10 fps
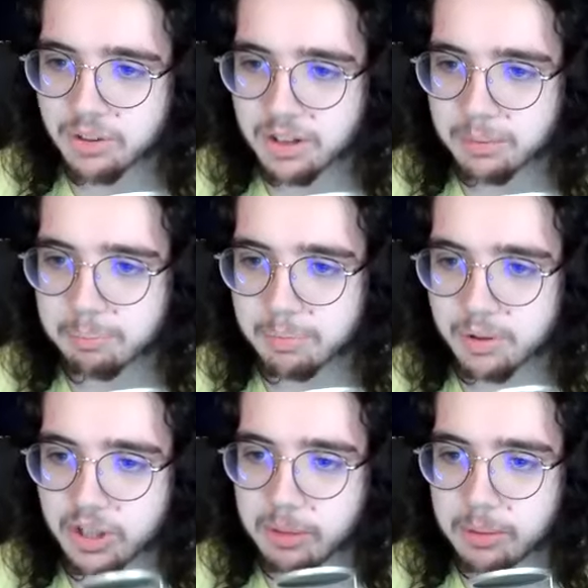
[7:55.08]
uh,
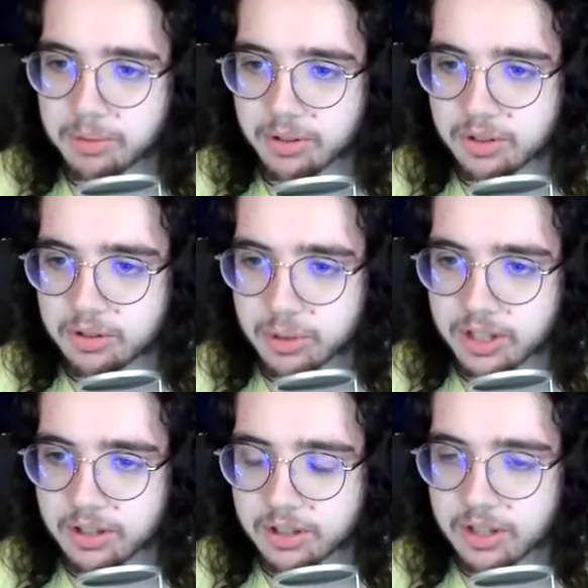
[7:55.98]
Creed memes on your
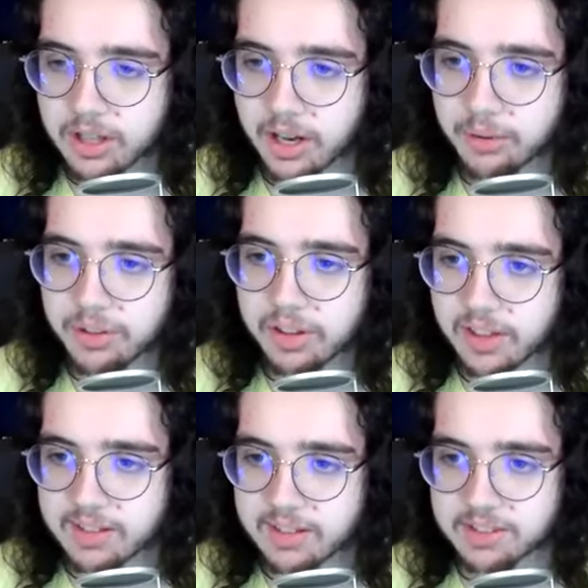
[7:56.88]
Twitter? I don't think
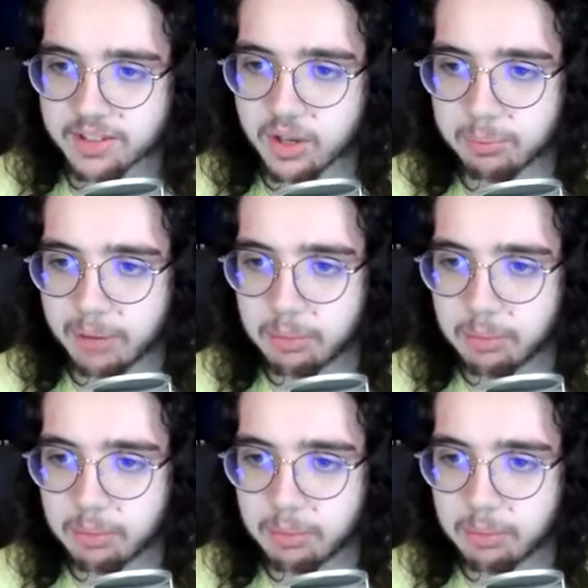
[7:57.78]
that's Nothing actually for Creed